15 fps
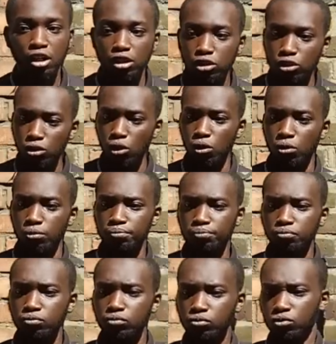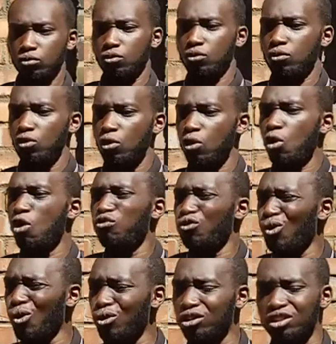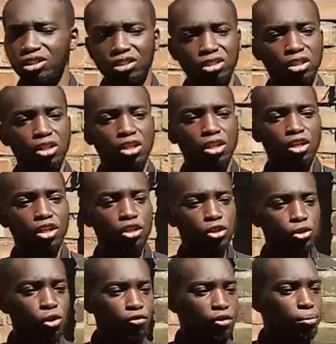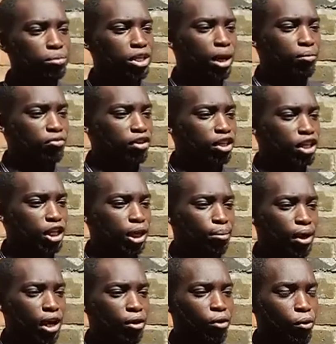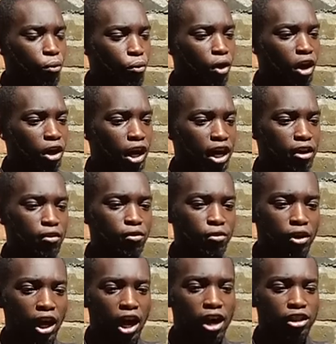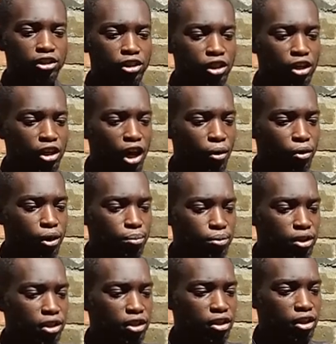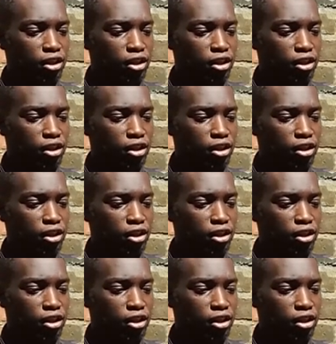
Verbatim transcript: So, of course, you know, for me, I'm thinking about what kind of character I want to be.